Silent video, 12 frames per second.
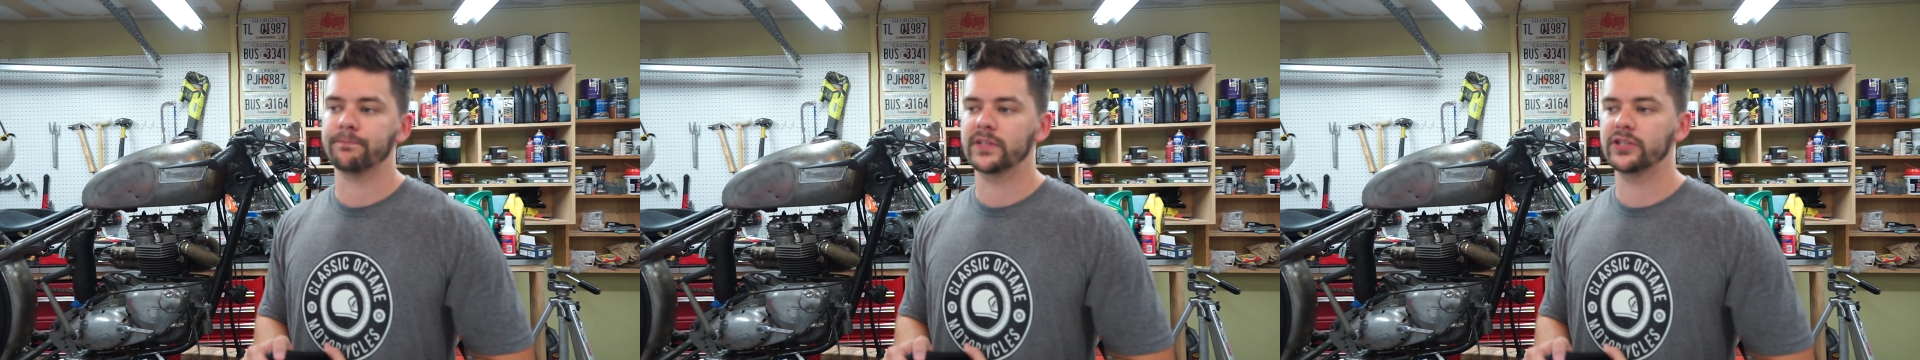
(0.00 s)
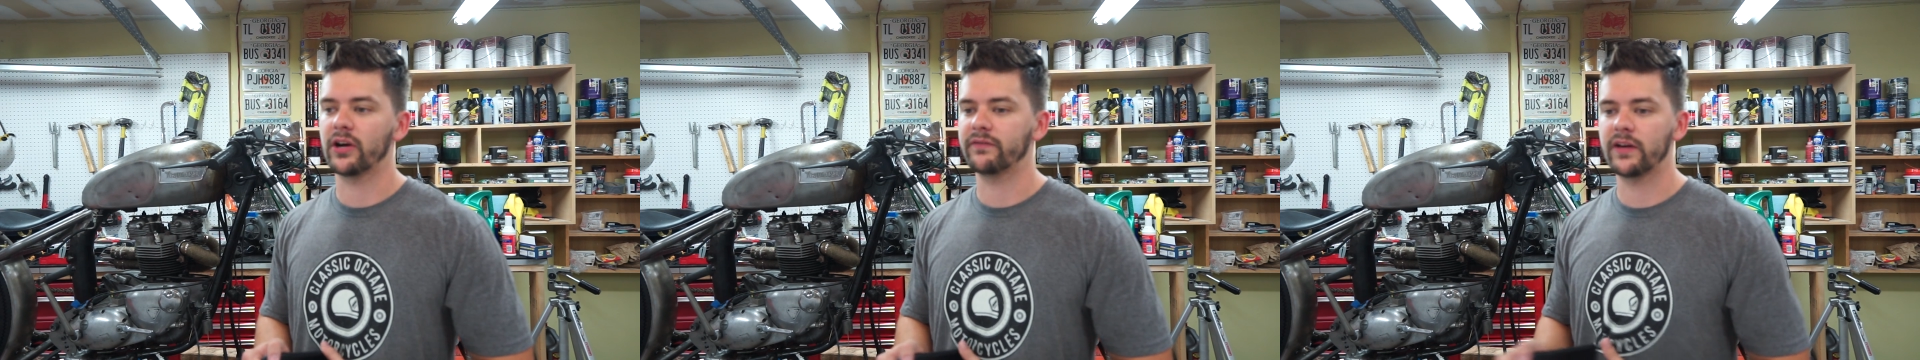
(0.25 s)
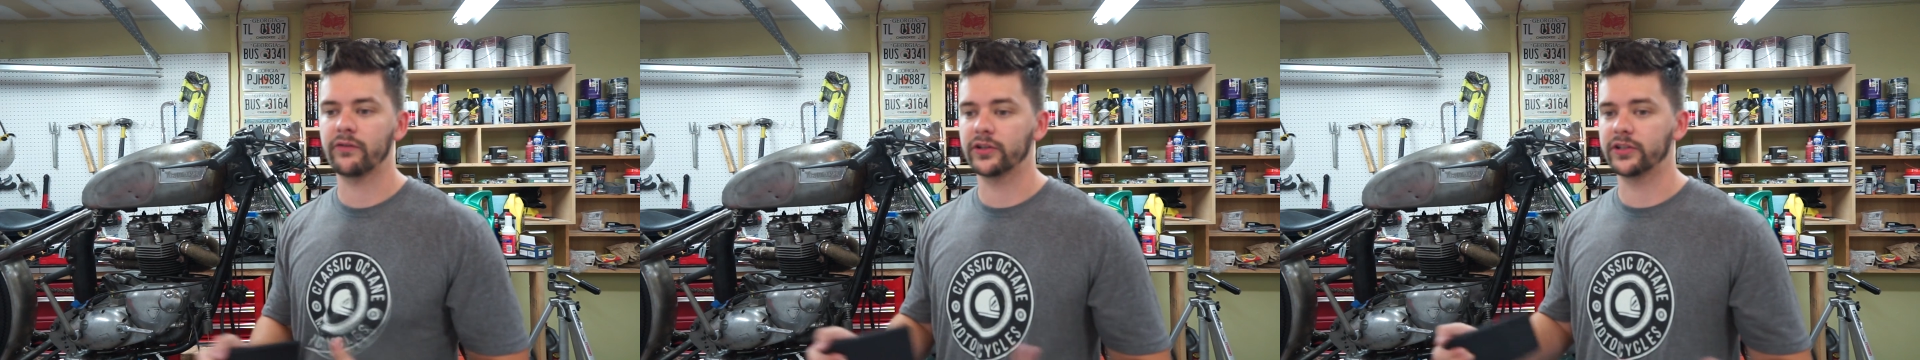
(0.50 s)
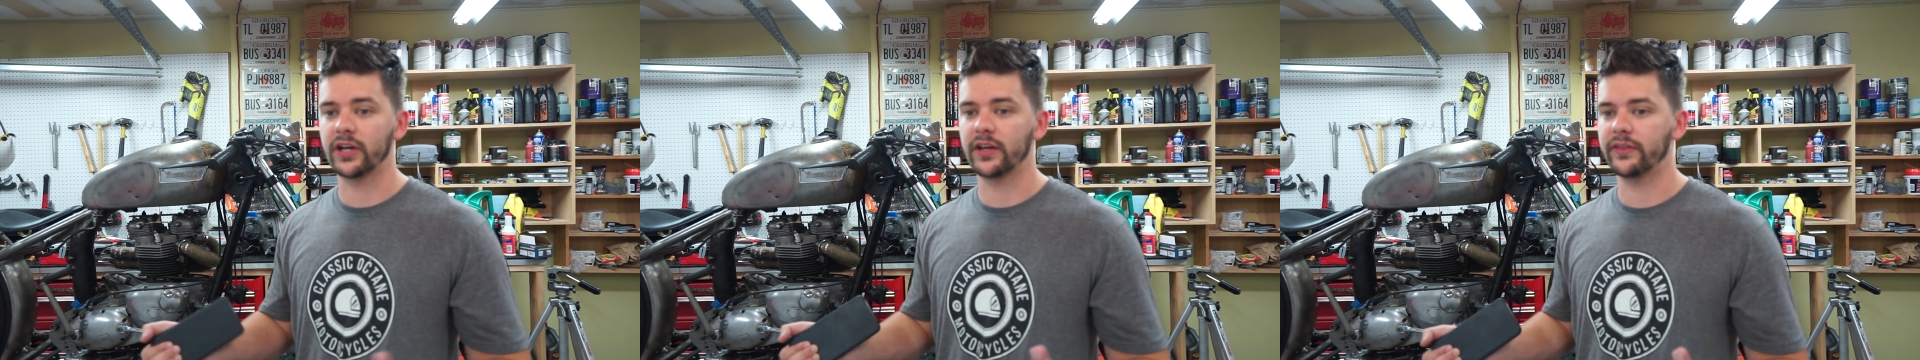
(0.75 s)
So I've never
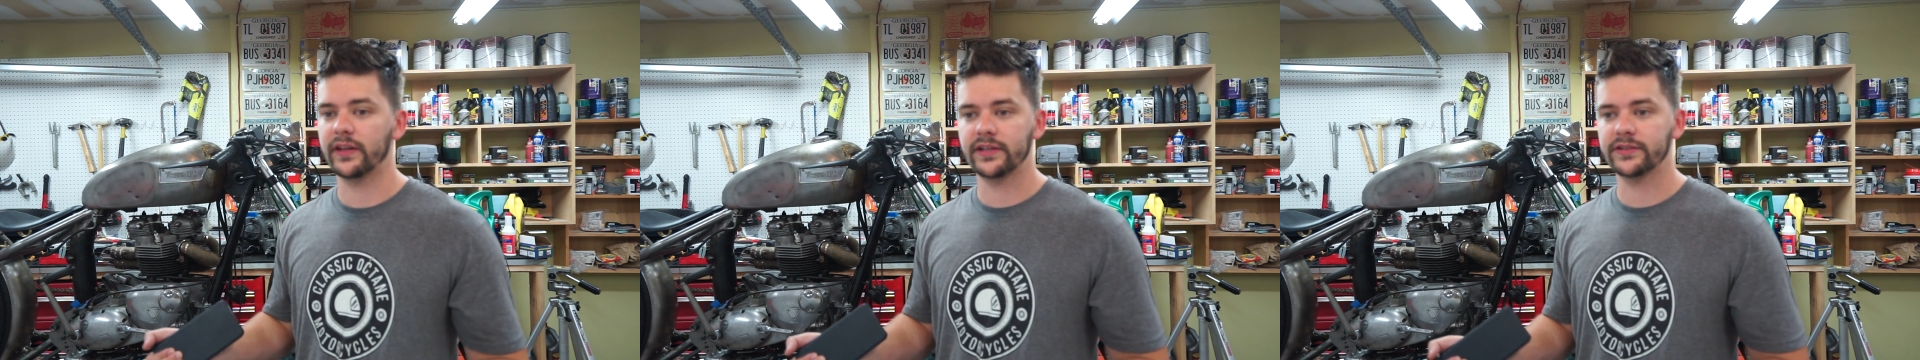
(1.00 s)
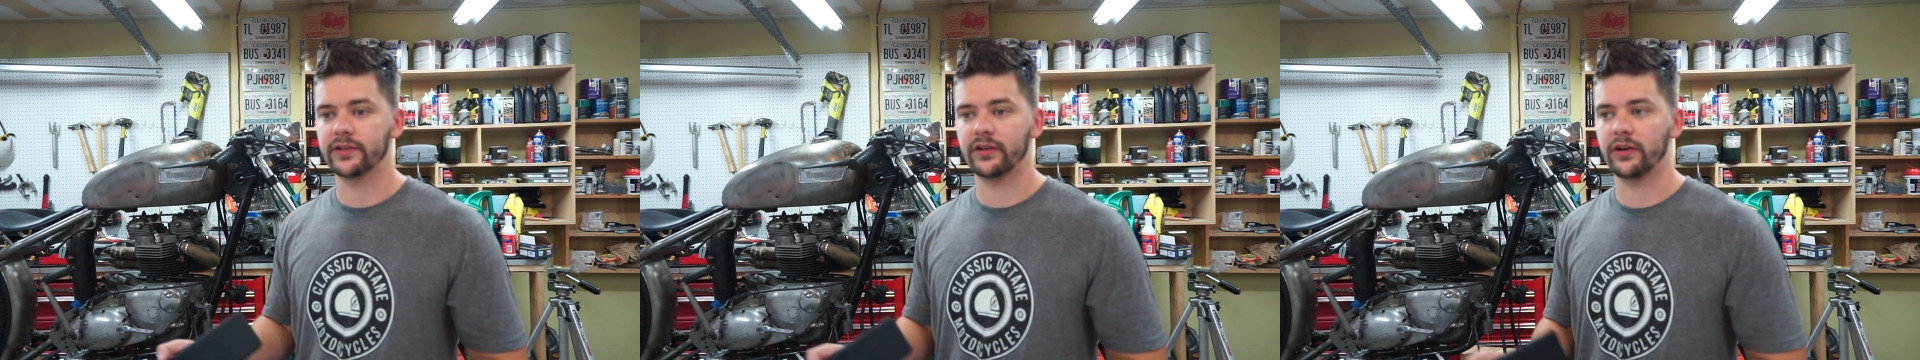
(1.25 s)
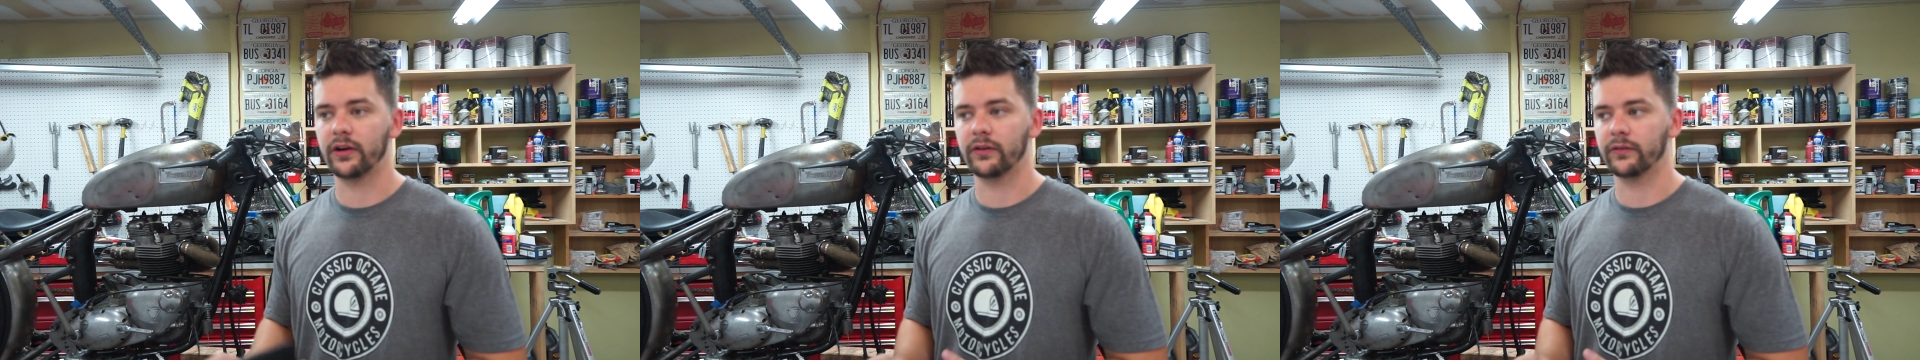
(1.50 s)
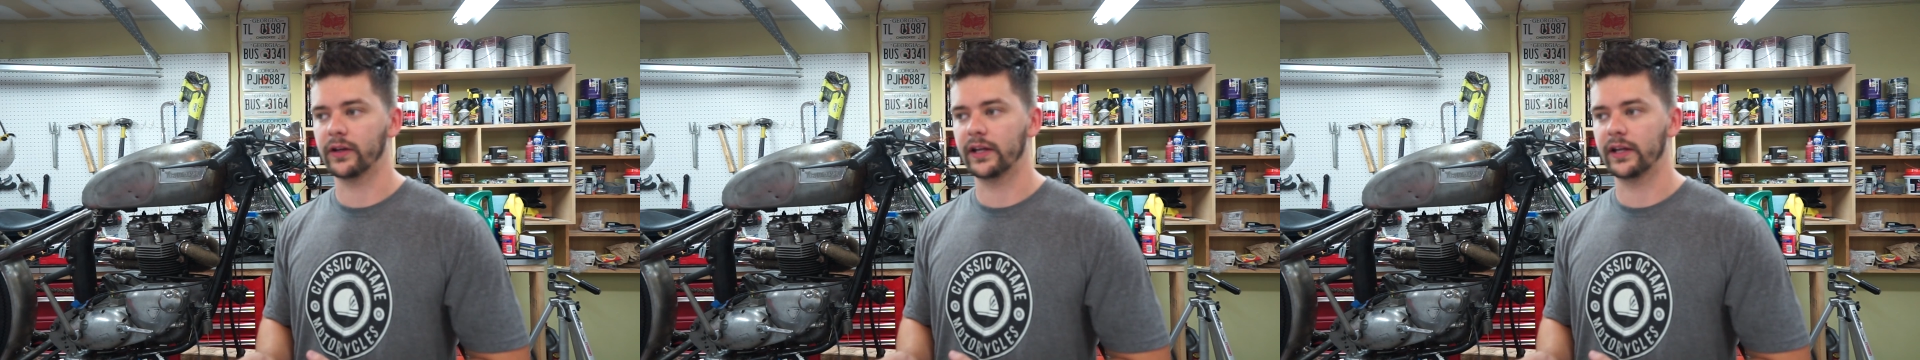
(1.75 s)
done this or